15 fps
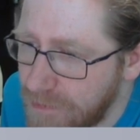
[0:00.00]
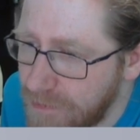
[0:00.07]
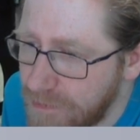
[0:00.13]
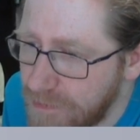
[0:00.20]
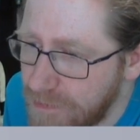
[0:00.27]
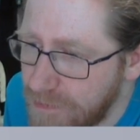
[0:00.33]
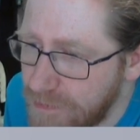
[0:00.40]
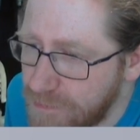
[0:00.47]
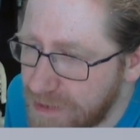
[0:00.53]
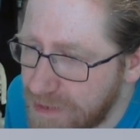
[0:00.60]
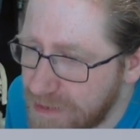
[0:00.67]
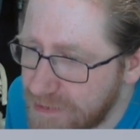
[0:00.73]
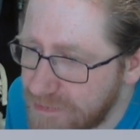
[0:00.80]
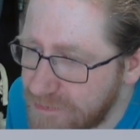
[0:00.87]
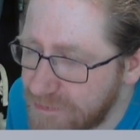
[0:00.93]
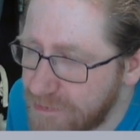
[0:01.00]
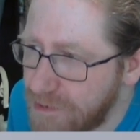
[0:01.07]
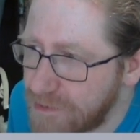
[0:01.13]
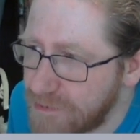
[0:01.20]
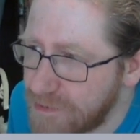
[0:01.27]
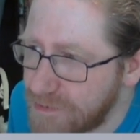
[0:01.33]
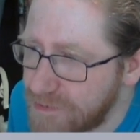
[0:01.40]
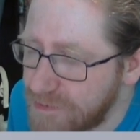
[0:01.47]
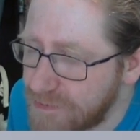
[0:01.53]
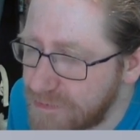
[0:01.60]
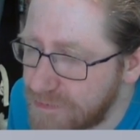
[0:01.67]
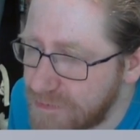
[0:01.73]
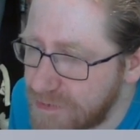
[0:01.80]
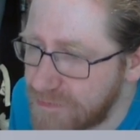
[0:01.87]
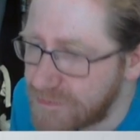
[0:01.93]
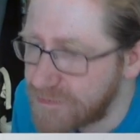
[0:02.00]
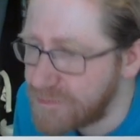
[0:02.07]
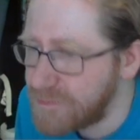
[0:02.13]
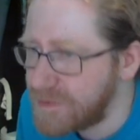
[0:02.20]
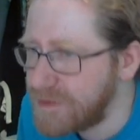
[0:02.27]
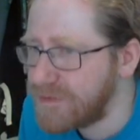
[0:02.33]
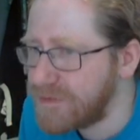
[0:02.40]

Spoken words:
While the star just needs to be a